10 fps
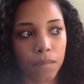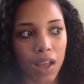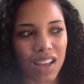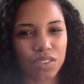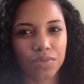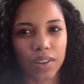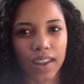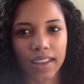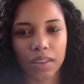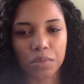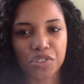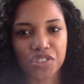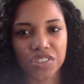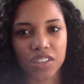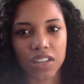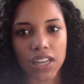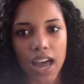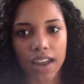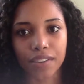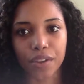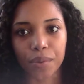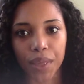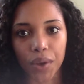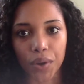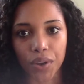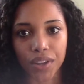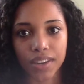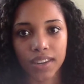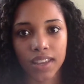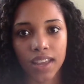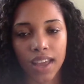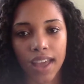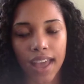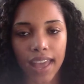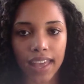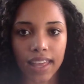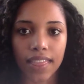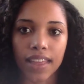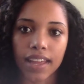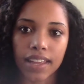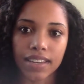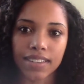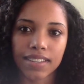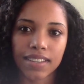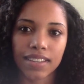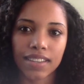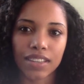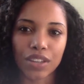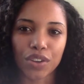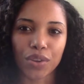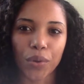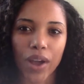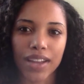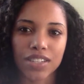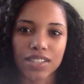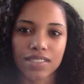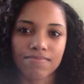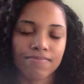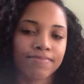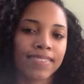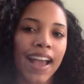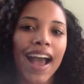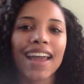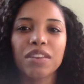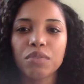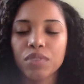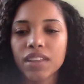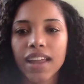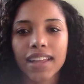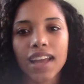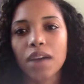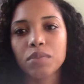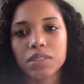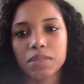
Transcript: just felt like it was just a lot going on, and that, you know, I didn't feel like I was